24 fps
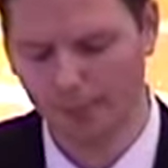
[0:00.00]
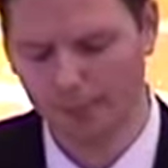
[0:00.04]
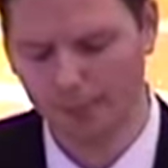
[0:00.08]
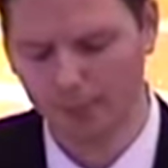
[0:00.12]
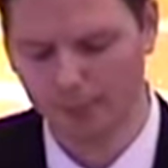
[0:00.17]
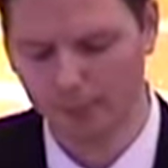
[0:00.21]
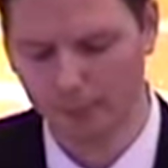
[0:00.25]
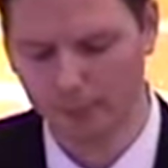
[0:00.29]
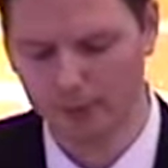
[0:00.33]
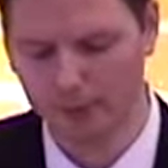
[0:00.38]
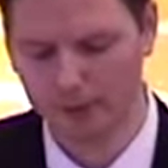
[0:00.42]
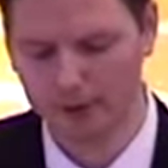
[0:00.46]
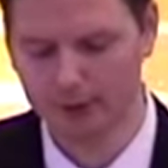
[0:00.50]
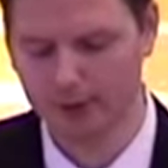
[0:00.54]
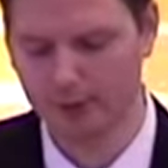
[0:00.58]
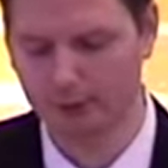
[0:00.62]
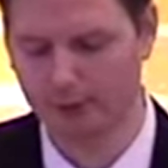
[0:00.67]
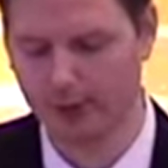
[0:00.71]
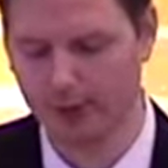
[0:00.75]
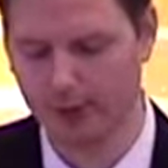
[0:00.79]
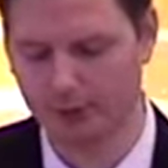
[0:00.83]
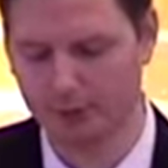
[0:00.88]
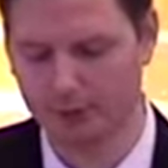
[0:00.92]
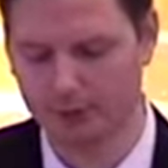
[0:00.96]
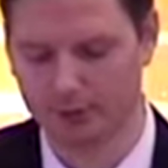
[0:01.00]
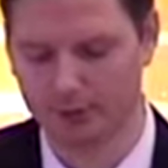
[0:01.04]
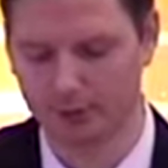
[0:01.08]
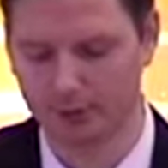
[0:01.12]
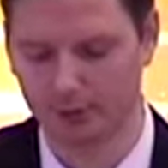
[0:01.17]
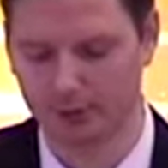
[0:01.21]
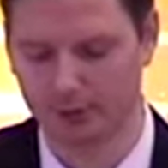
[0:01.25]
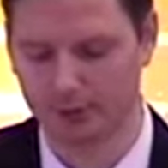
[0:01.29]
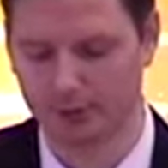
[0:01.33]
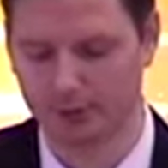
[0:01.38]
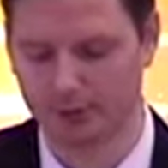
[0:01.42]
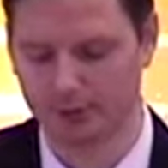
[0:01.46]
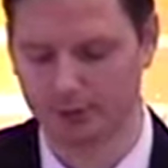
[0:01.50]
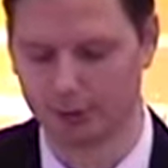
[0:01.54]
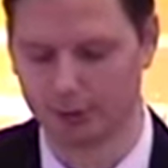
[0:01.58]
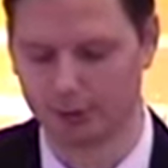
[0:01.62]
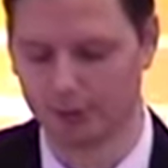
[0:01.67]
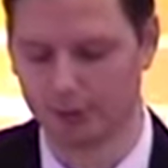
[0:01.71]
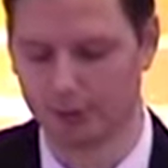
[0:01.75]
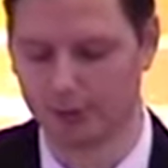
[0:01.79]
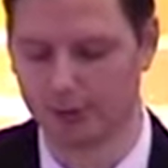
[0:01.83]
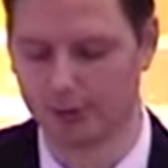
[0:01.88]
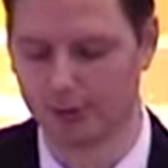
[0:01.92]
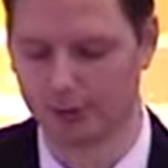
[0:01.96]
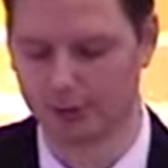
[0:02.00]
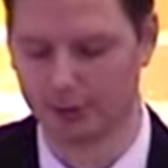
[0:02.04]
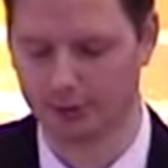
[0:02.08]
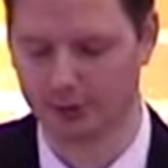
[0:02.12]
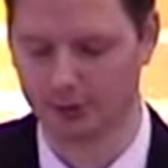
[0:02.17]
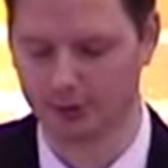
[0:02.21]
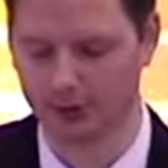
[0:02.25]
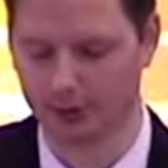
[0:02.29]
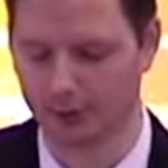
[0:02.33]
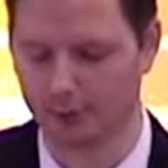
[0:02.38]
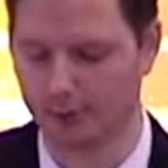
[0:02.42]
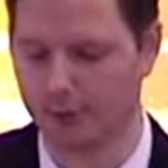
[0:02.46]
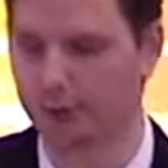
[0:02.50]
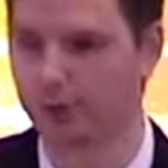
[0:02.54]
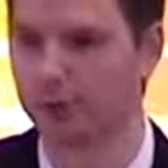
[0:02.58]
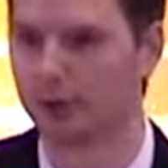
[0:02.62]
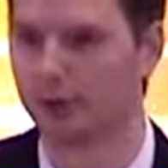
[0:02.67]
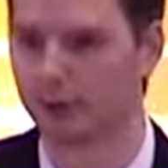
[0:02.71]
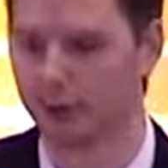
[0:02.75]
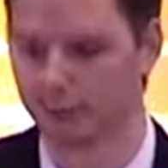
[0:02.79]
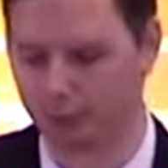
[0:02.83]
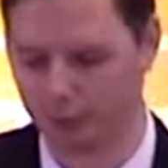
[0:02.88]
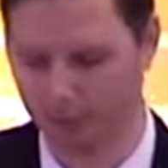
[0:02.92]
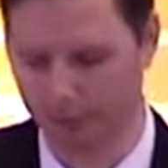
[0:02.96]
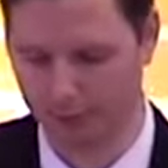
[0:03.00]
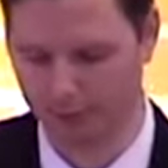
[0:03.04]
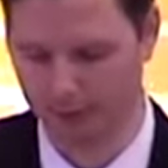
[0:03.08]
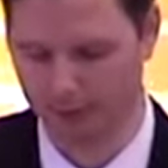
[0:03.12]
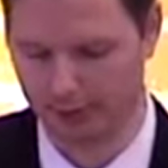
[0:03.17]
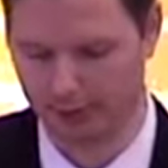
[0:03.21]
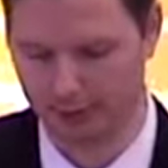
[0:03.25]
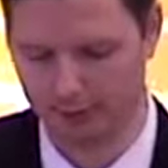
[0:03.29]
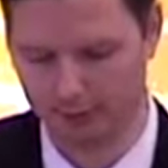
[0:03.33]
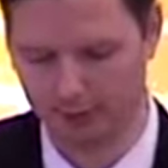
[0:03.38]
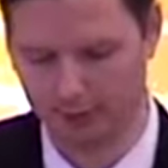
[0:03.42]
The minister half expected a security guard to come and show the woman out,